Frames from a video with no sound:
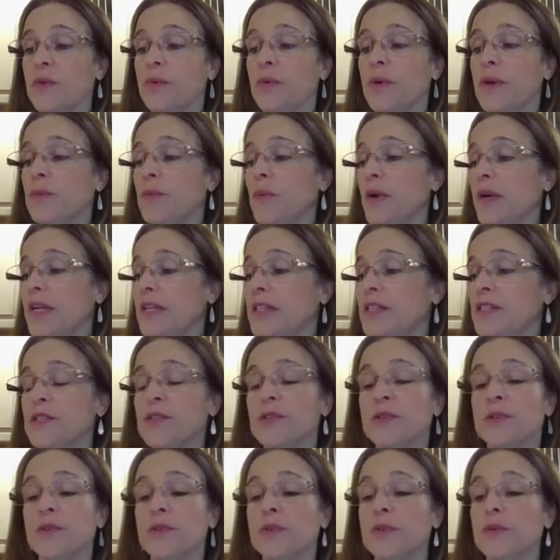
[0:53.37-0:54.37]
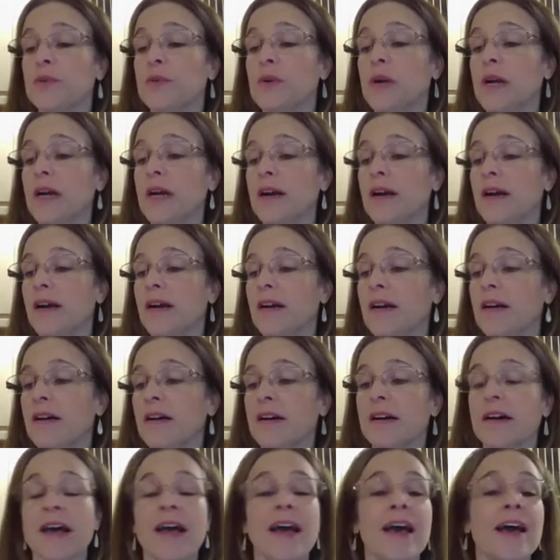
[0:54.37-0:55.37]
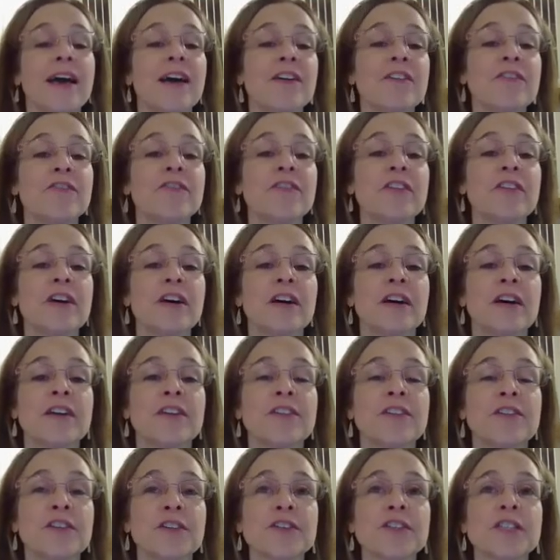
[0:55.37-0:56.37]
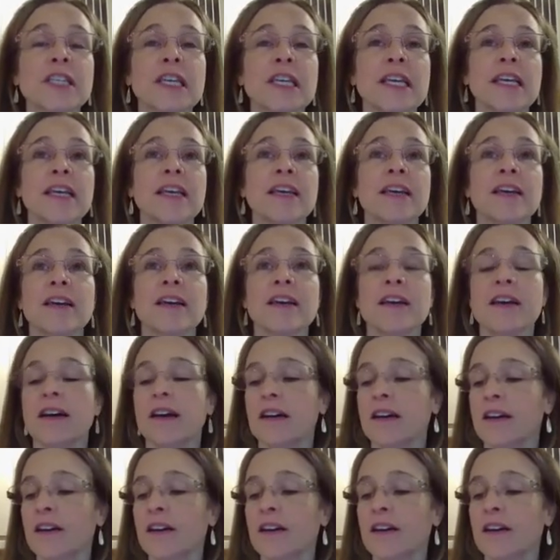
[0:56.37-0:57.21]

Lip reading: We wanted to have nursing